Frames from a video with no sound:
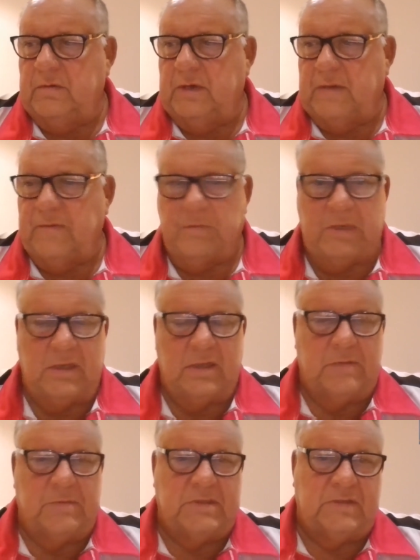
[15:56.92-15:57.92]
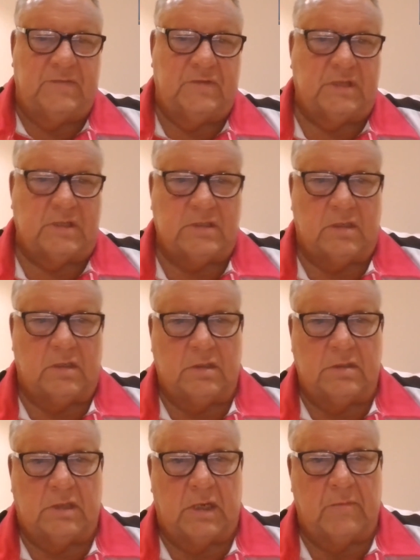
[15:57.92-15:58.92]
having been in the business for such a long
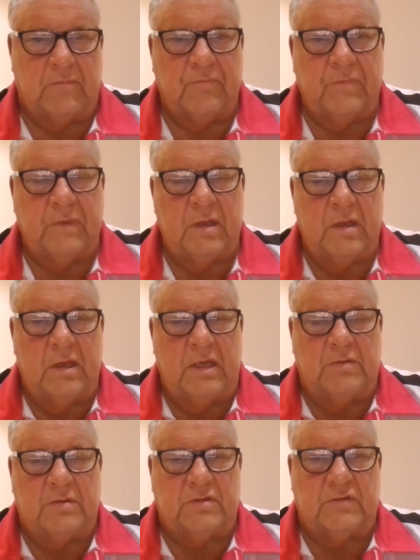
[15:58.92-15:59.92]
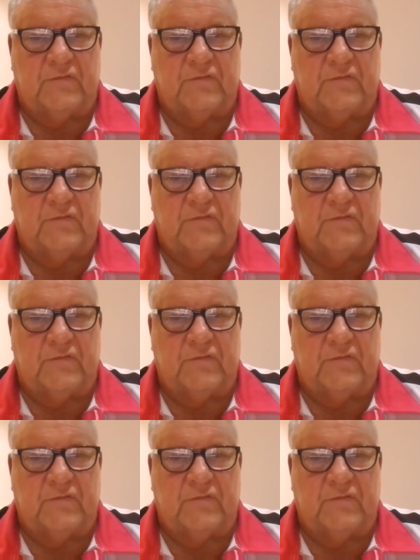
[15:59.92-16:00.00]
time, it was